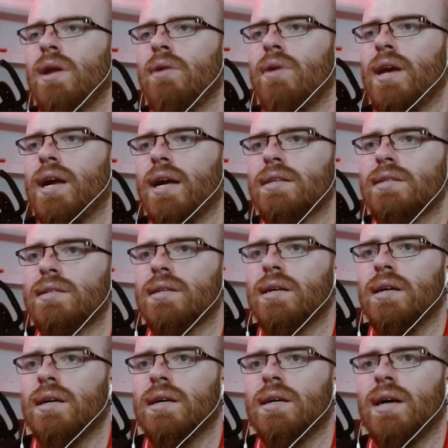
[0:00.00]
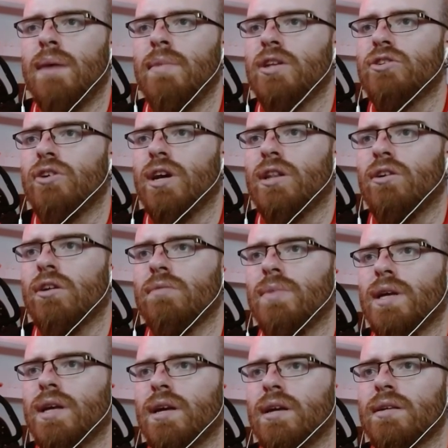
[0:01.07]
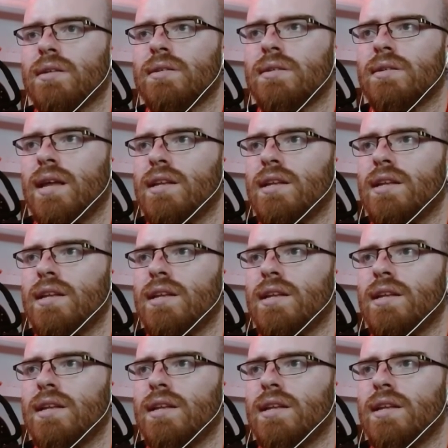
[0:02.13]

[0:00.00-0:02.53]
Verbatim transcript: Anyway, guys, I'm enjoying a lot because